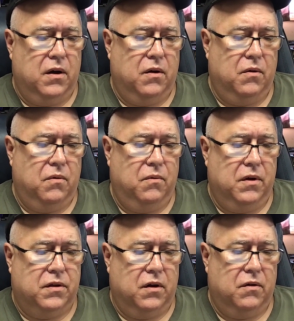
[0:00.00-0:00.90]

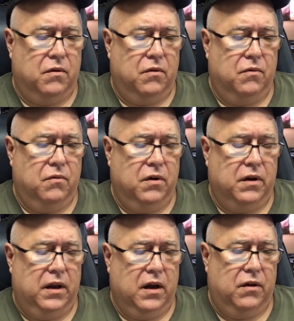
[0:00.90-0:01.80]
with a really
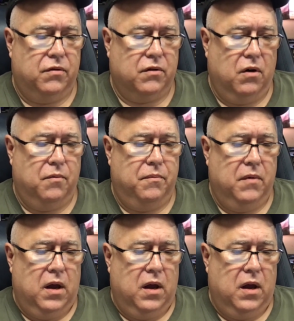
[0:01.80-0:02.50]
nice scope.